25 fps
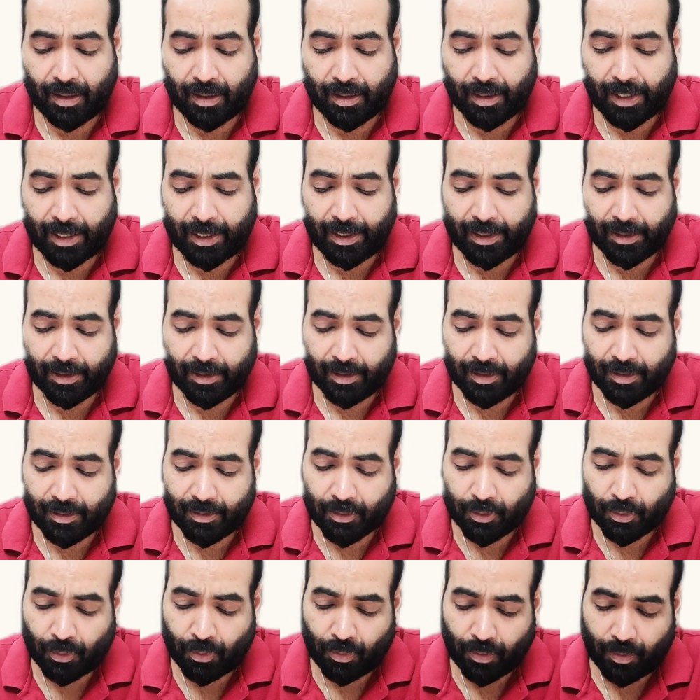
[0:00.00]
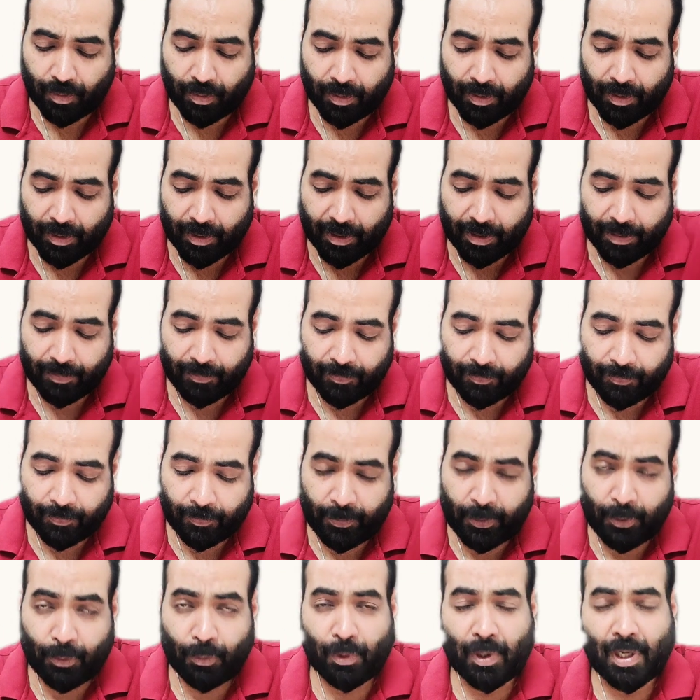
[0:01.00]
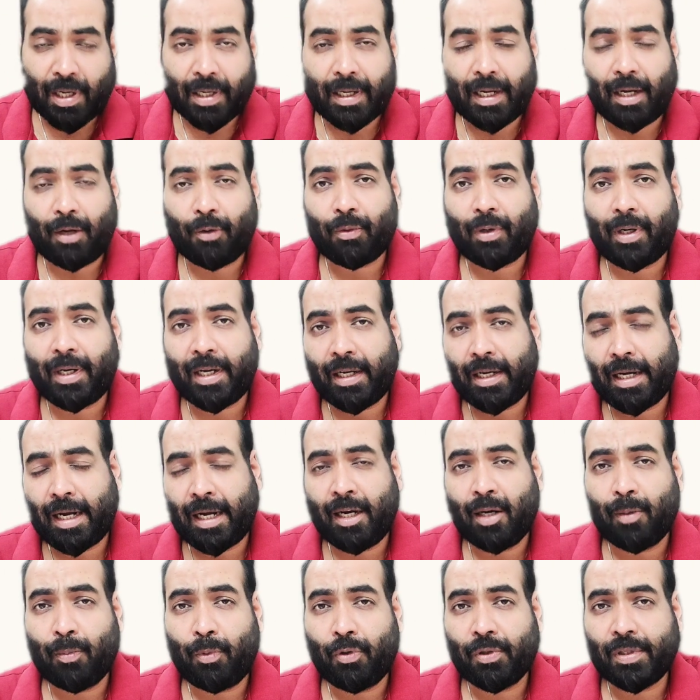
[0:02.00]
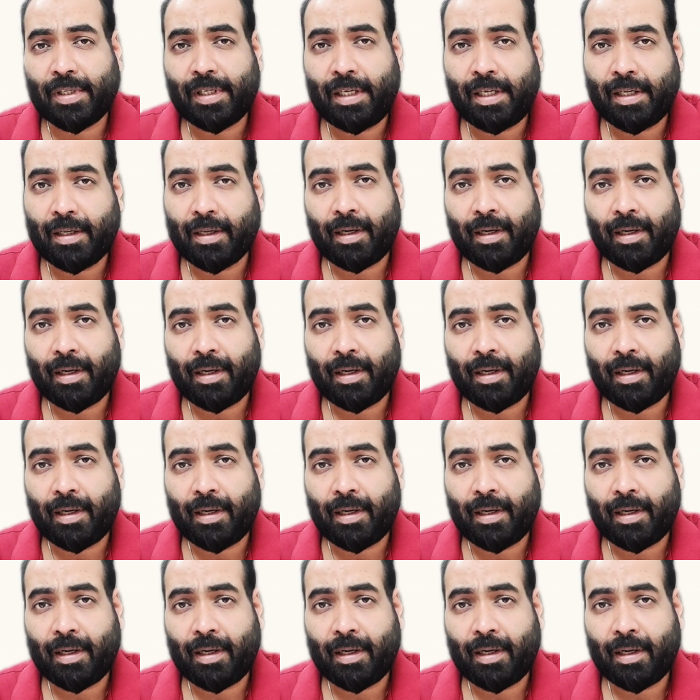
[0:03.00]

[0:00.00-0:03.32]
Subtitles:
Right? So you are calculating NWC,